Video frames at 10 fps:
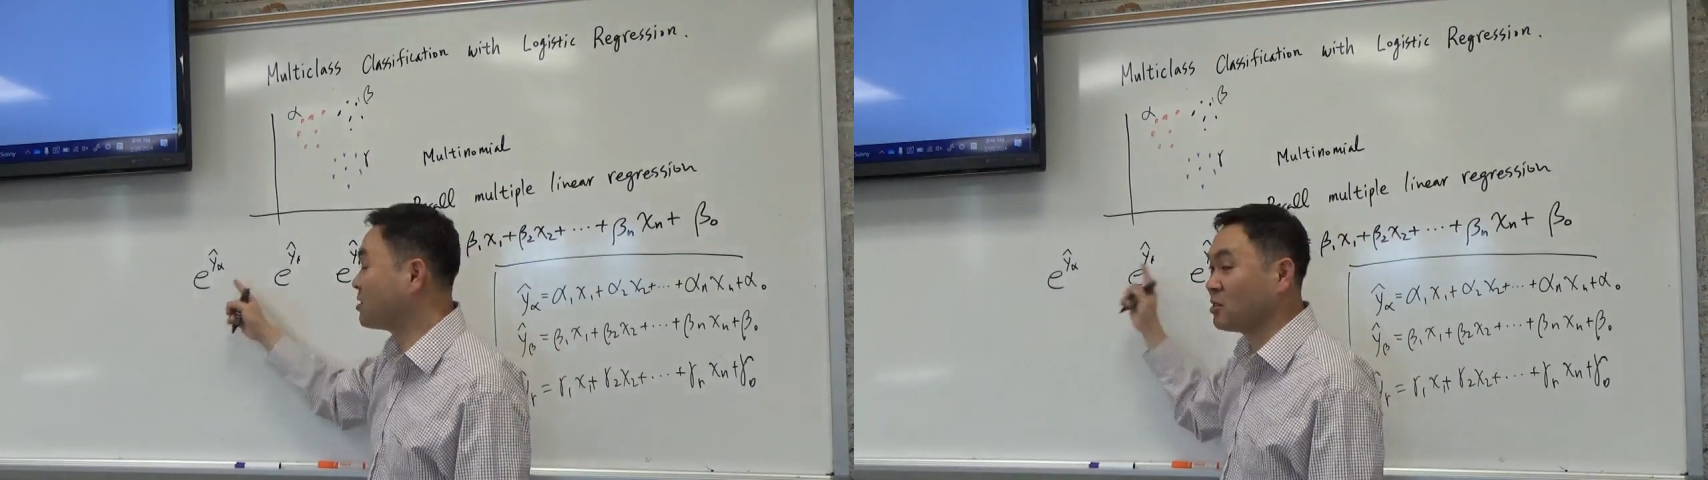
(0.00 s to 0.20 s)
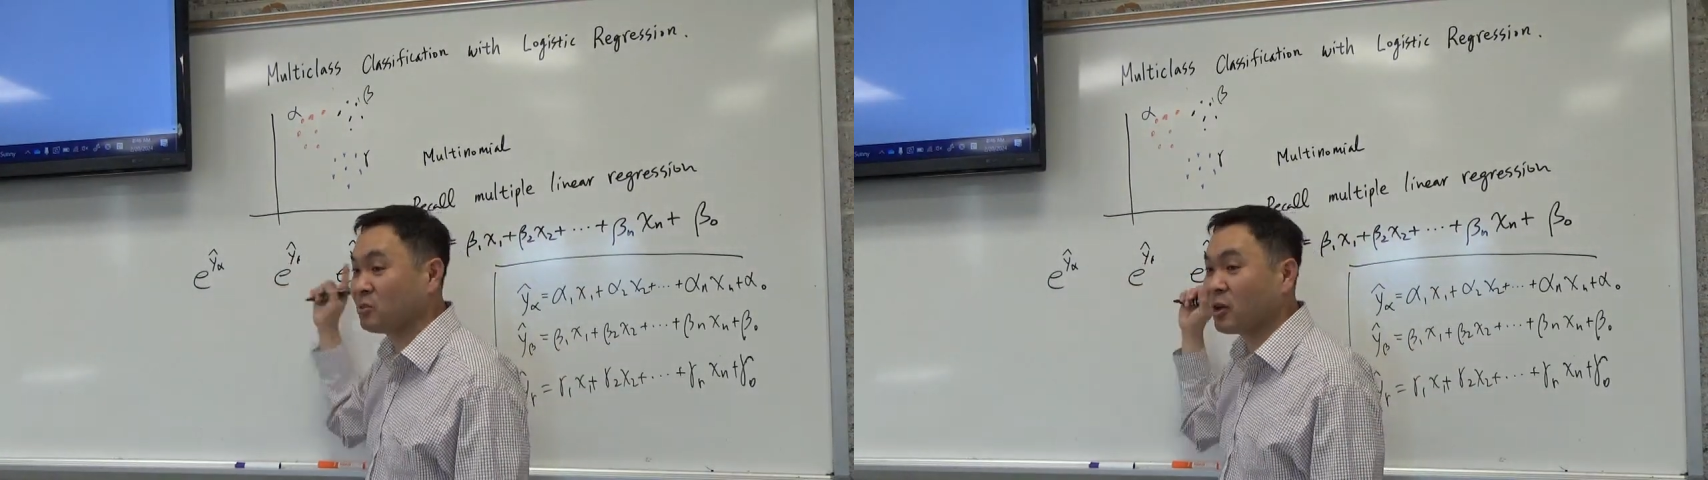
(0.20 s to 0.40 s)

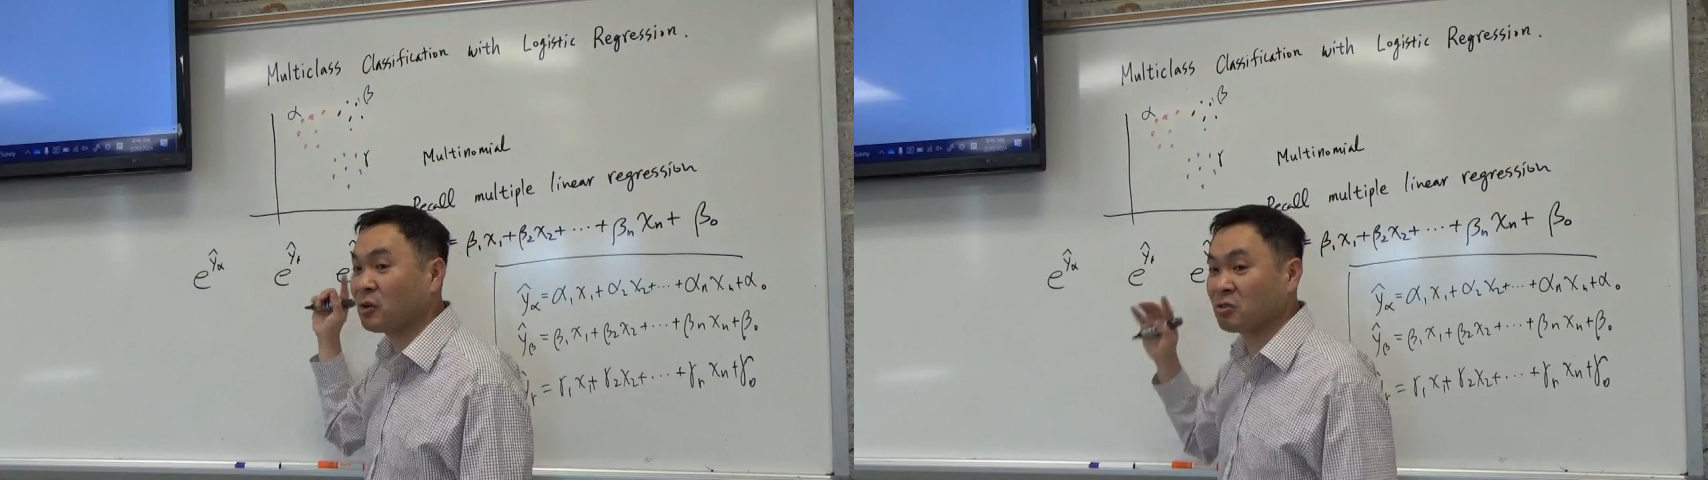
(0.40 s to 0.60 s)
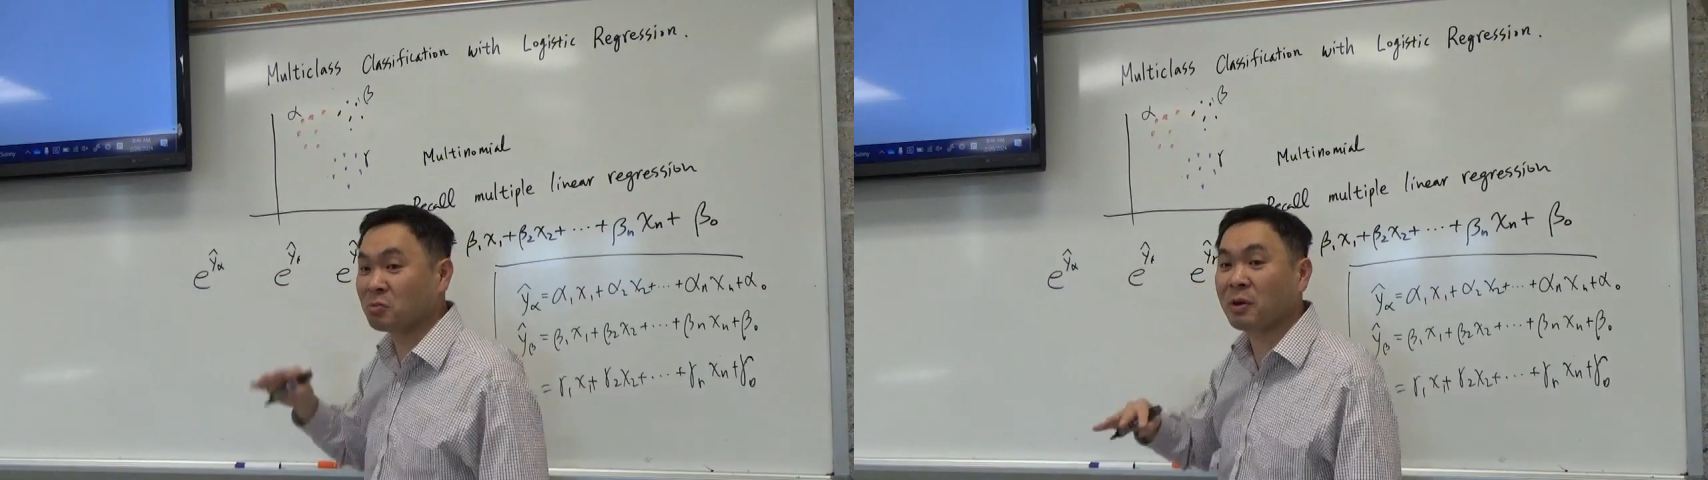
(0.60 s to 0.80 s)
these
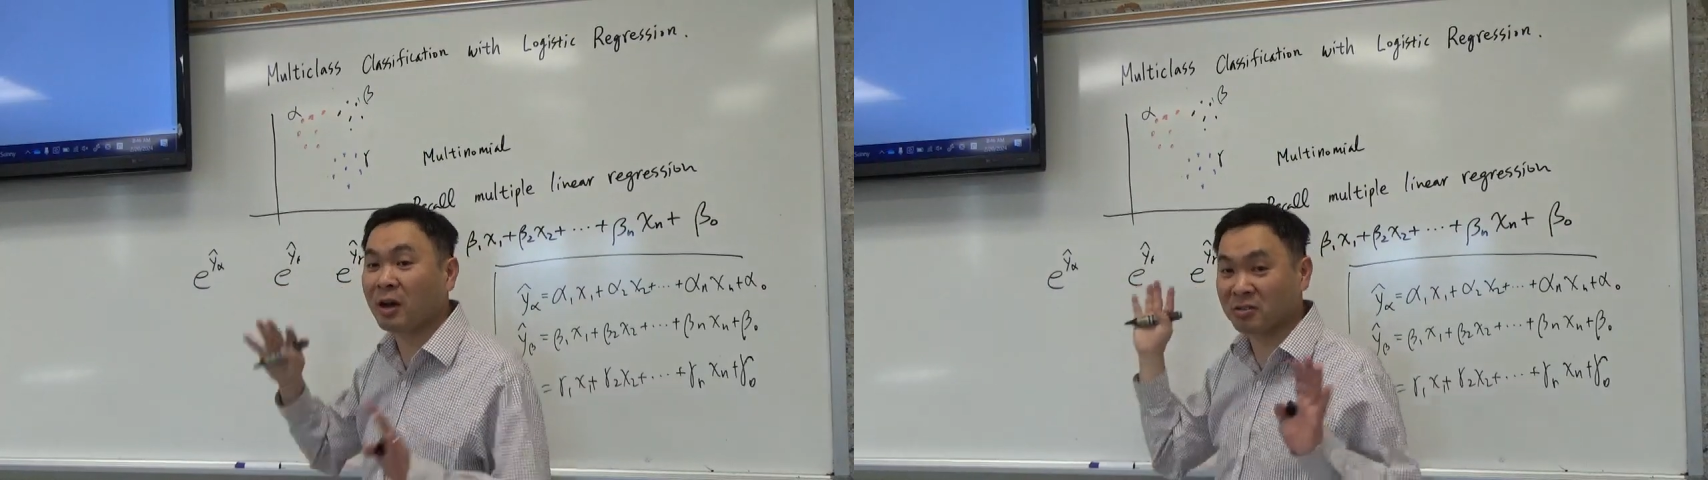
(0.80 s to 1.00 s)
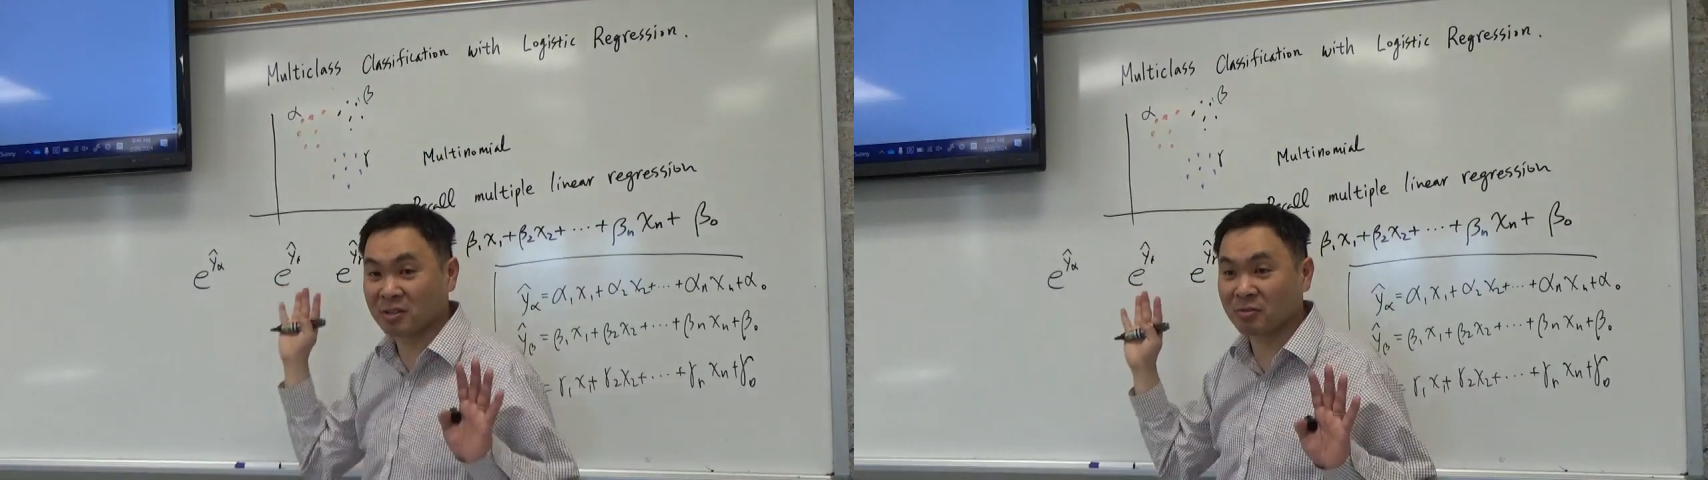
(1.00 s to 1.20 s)
values
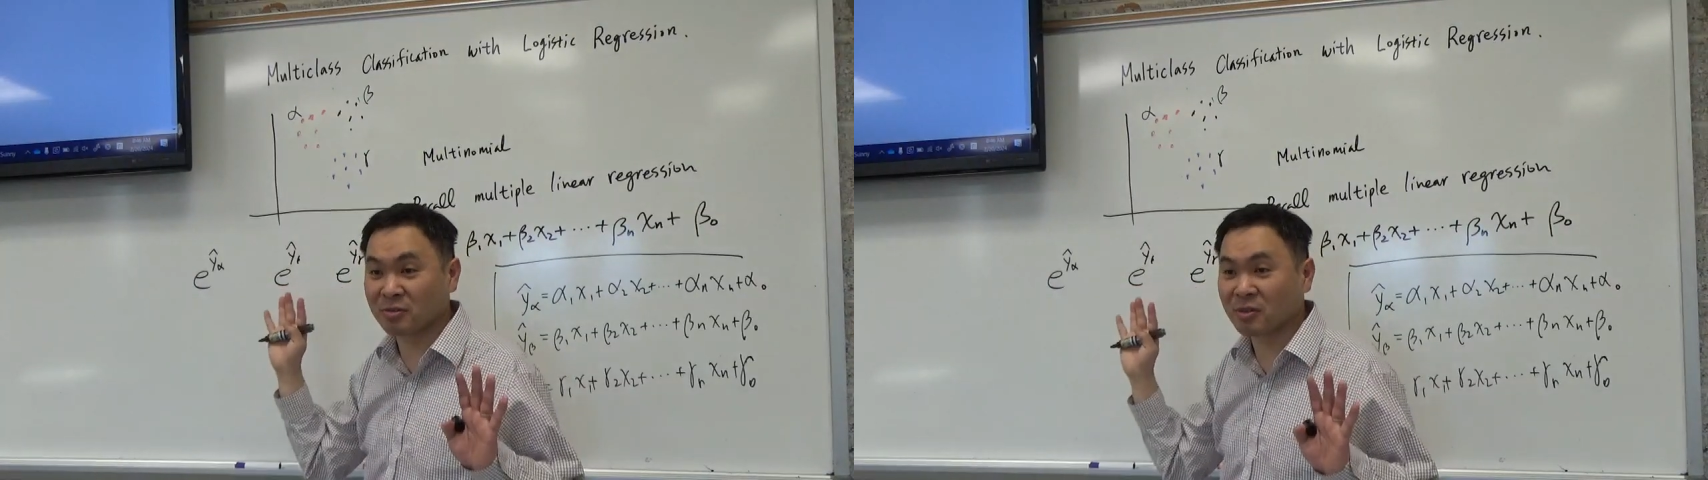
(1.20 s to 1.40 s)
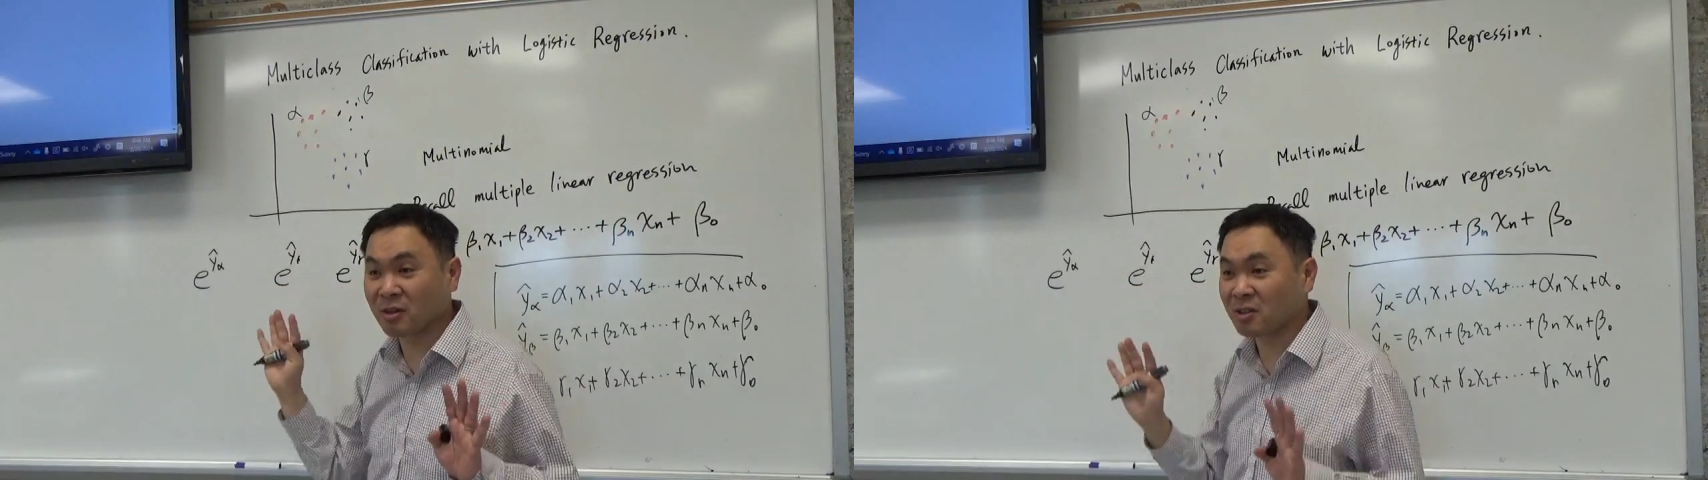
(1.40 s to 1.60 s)

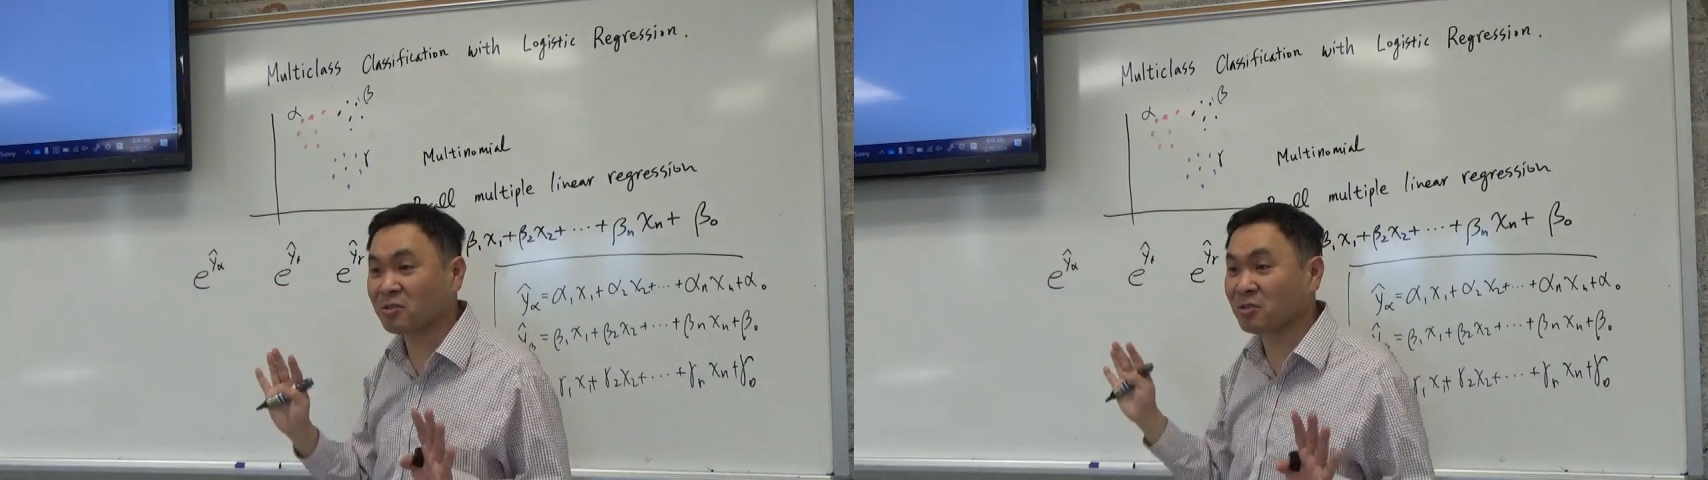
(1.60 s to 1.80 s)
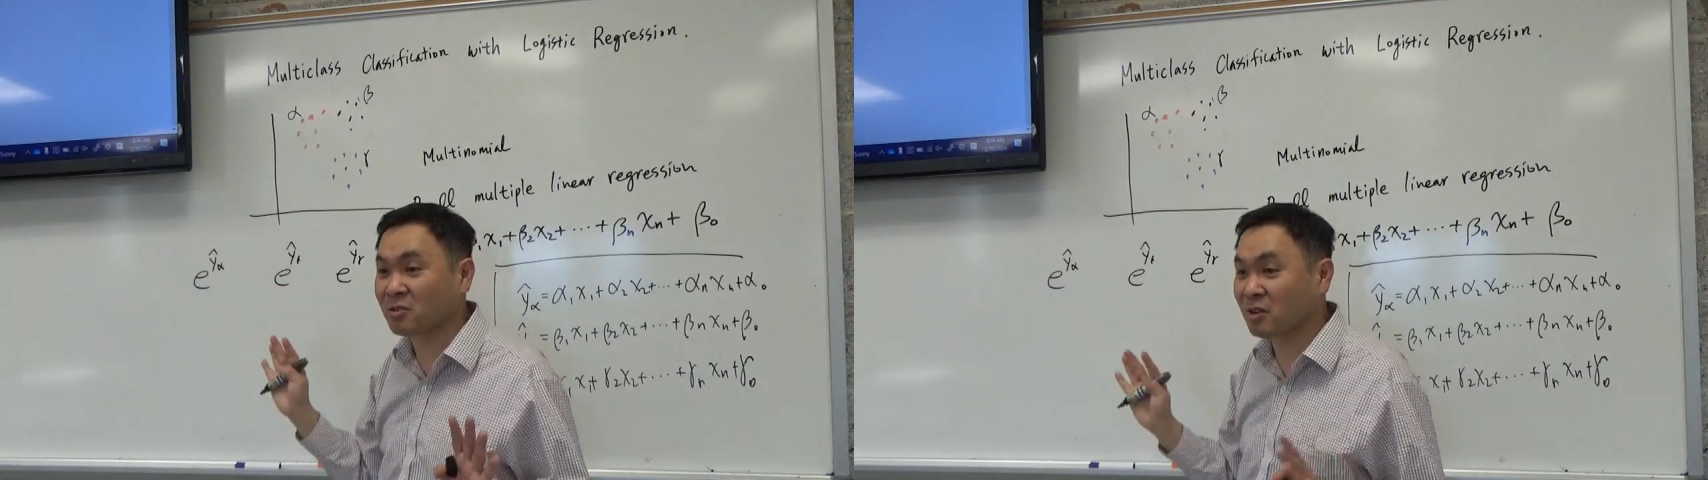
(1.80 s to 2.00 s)
positive. Okay,
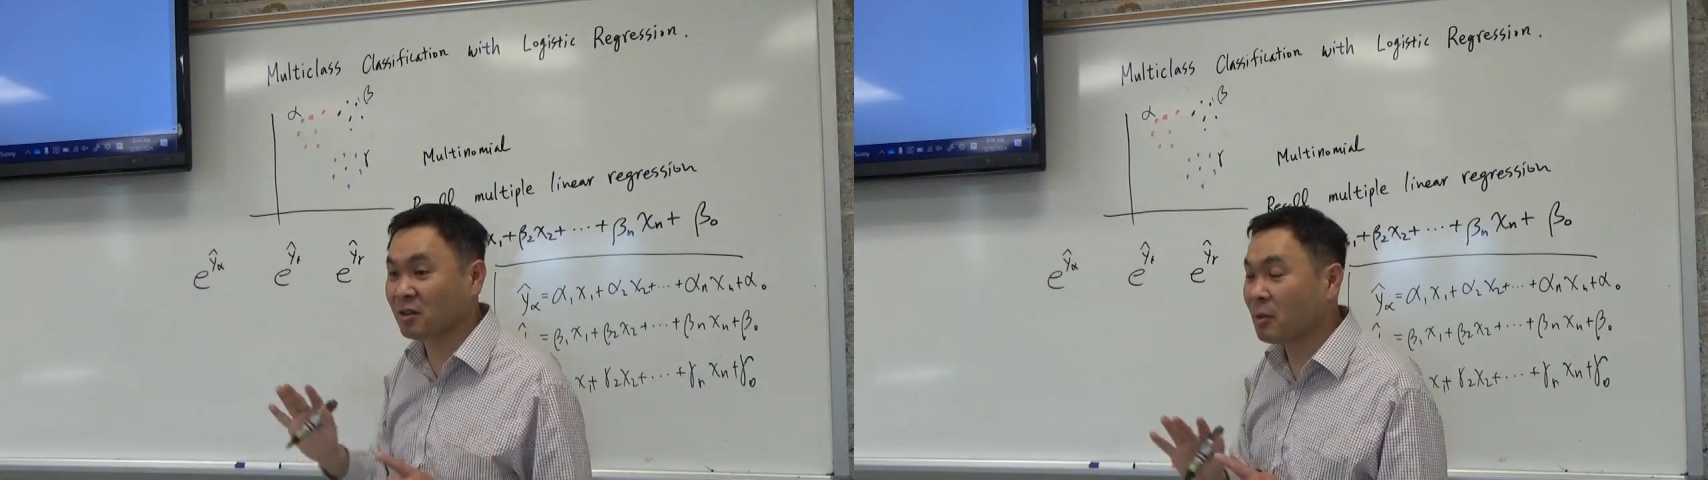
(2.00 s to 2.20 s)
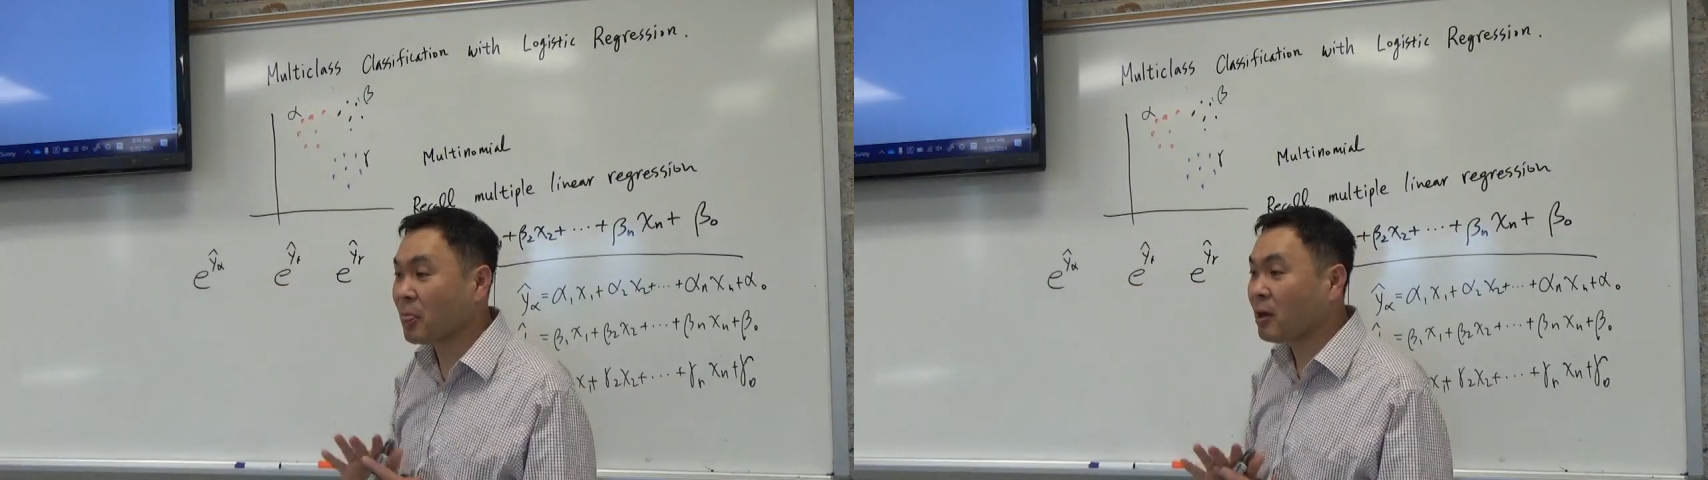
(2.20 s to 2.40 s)
that's a start.